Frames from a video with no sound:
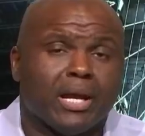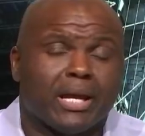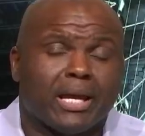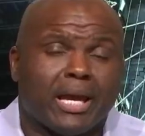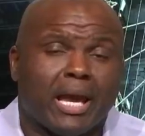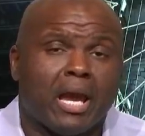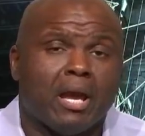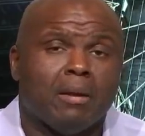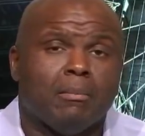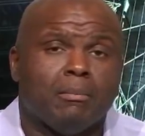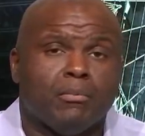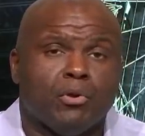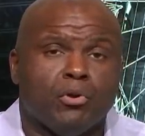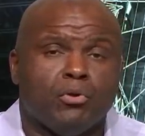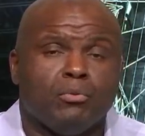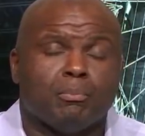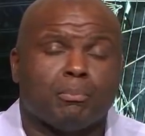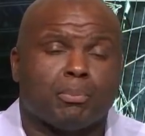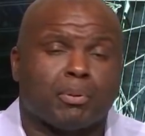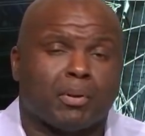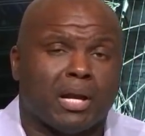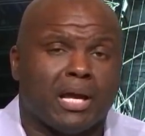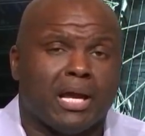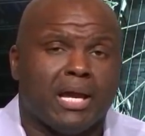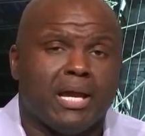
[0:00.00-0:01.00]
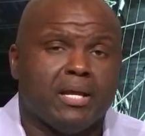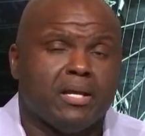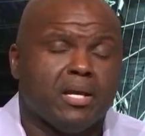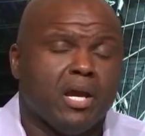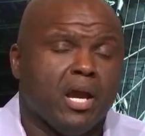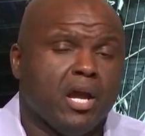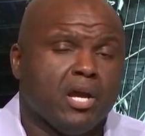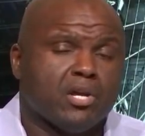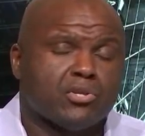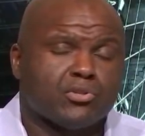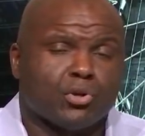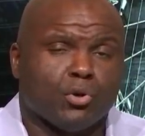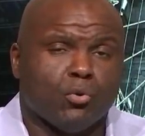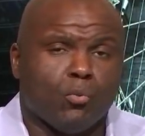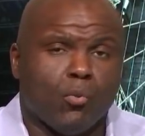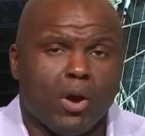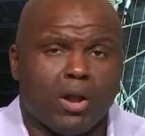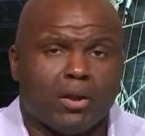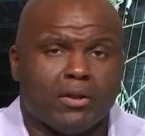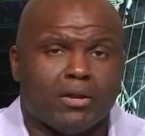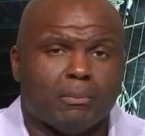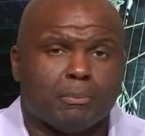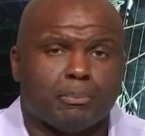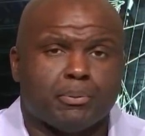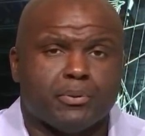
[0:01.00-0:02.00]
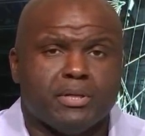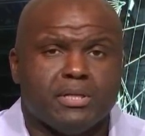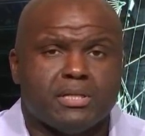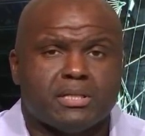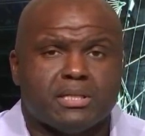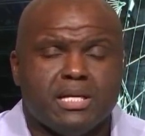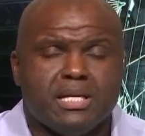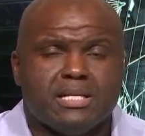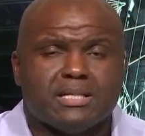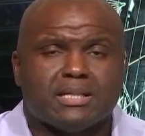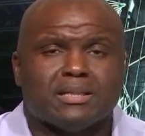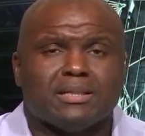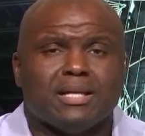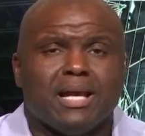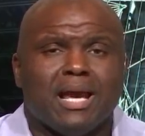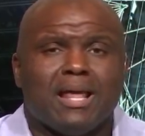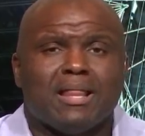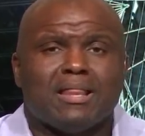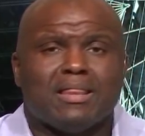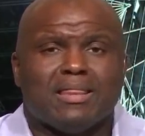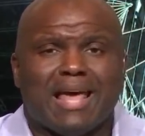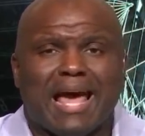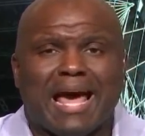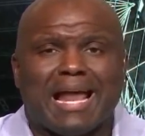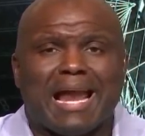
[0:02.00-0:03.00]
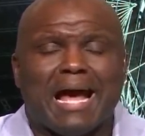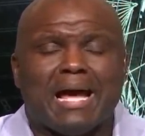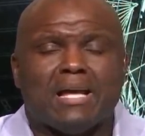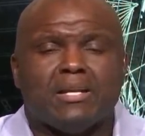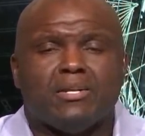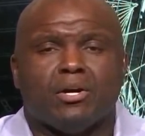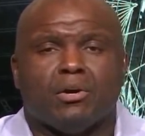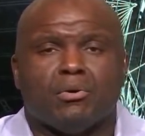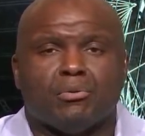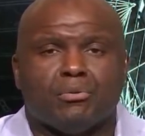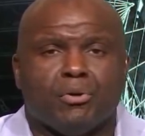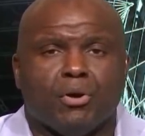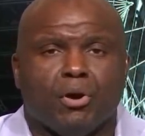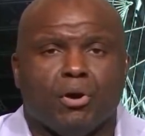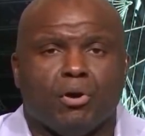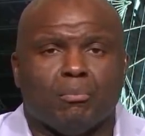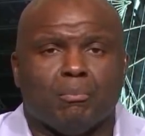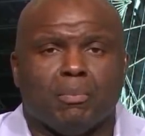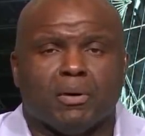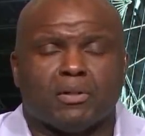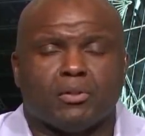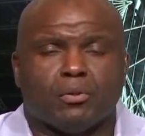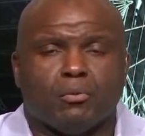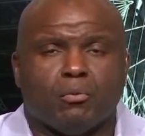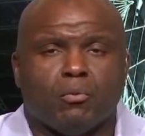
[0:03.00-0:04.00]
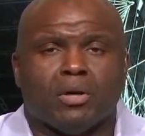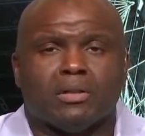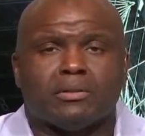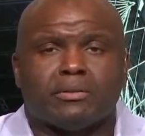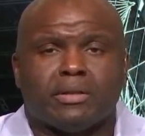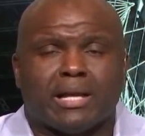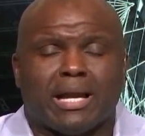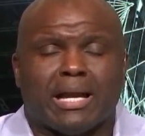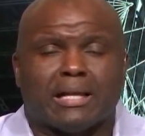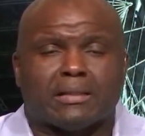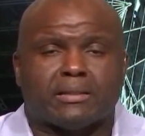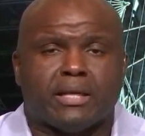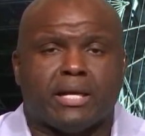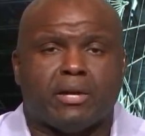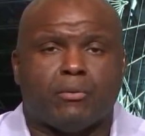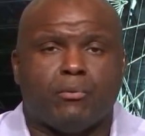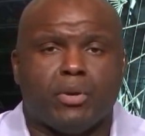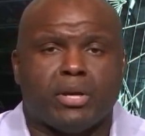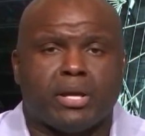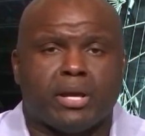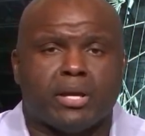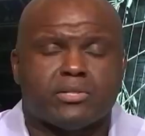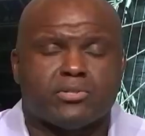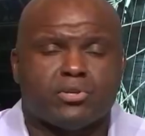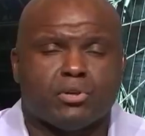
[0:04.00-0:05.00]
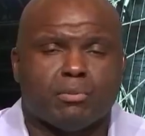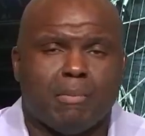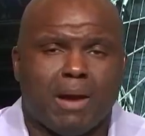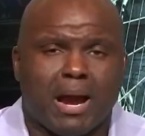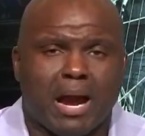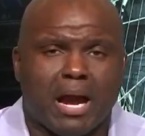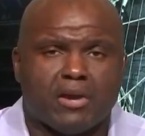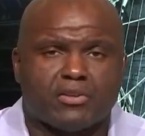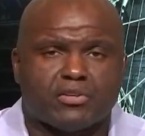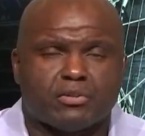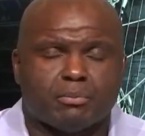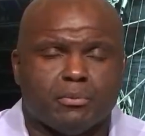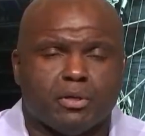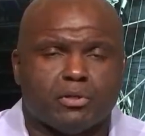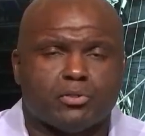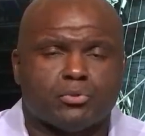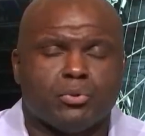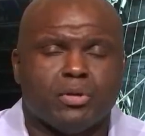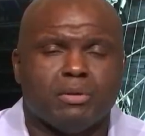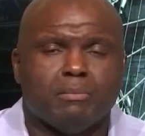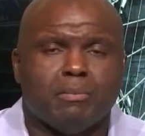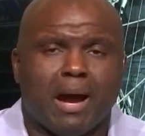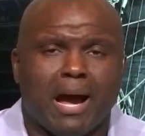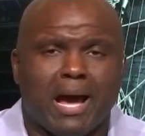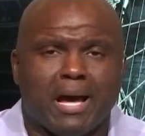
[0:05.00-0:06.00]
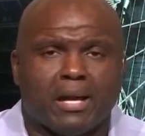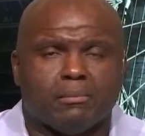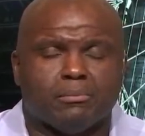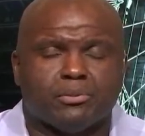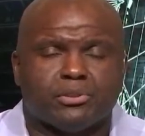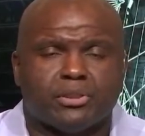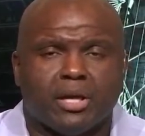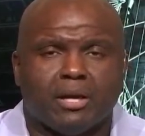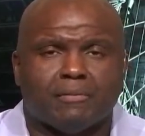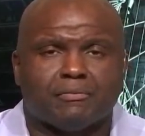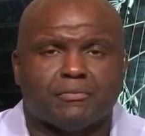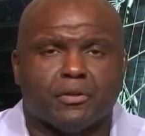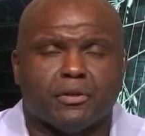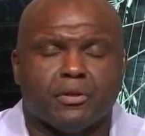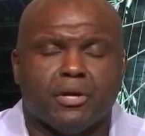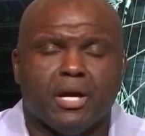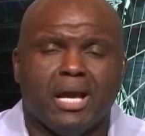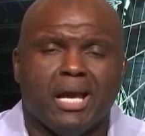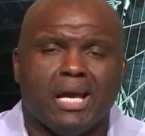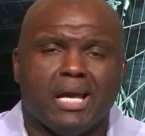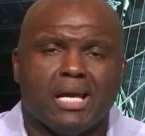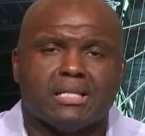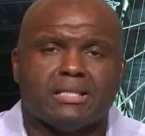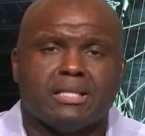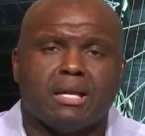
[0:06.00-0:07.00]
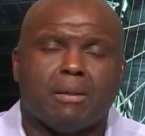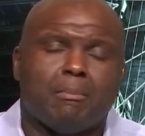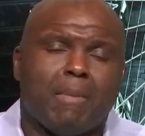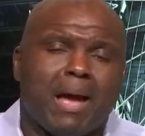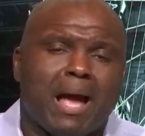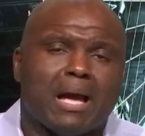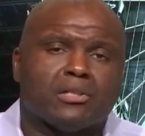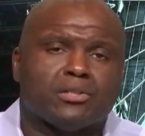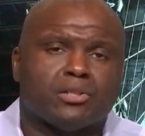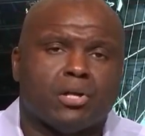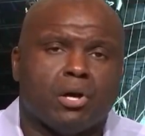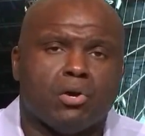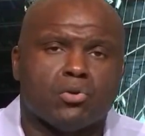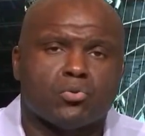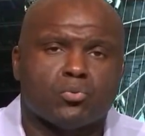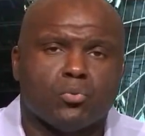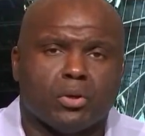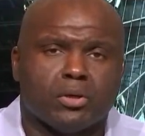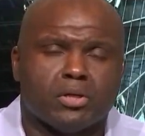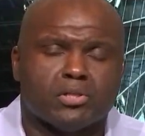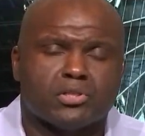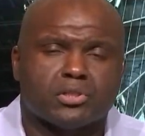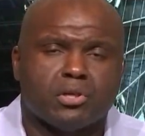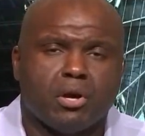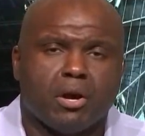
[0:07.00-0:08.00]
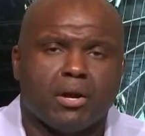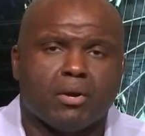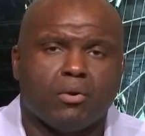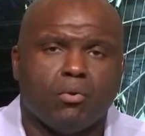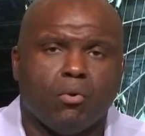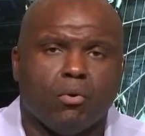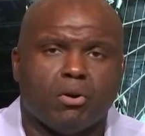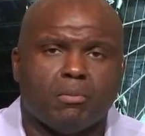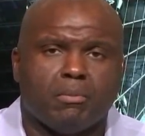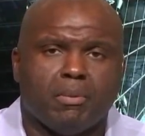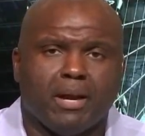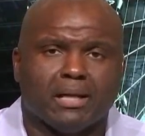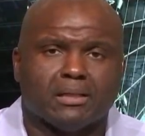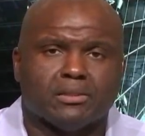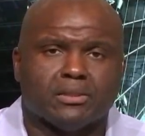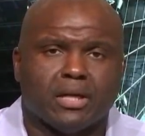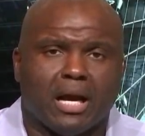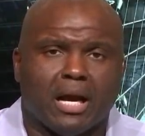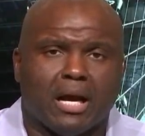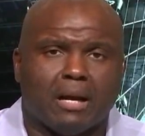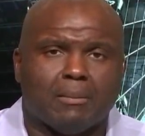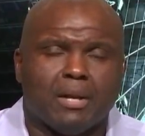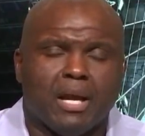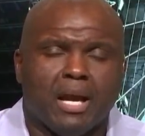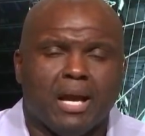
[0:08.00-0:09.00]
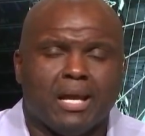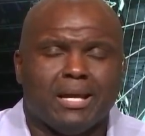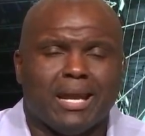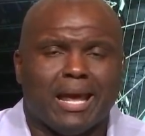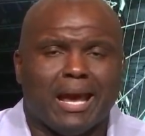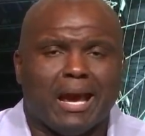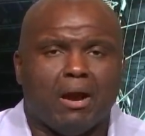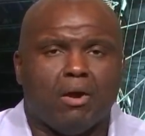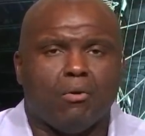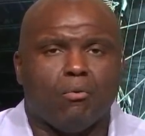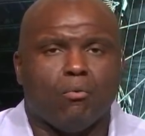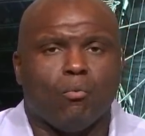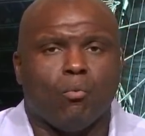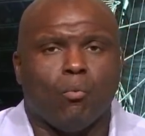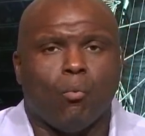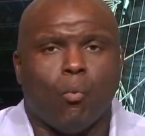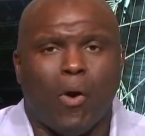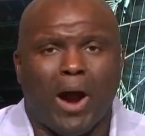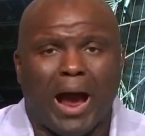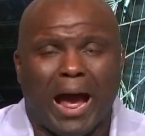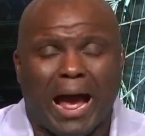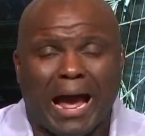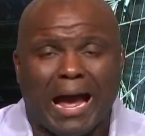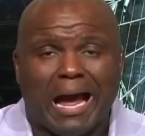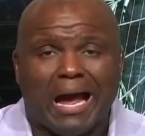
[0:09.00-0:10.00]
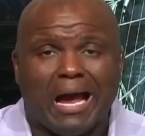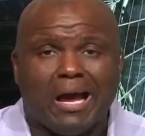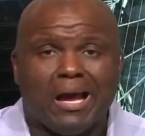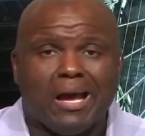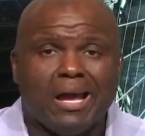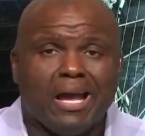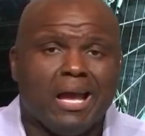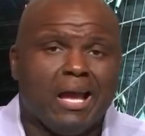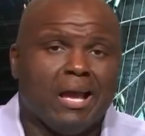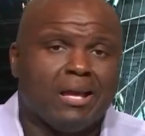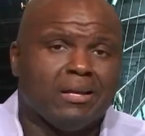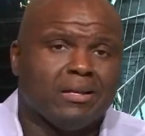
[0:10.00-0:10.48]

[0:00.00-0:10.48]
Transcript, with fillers: that Cam Newton played so well in the preseason, that I don't know. But the one thing I think we can surmise from the tweet by Adam Schefter is that Mac Jones won the starting quarterback job. Now, why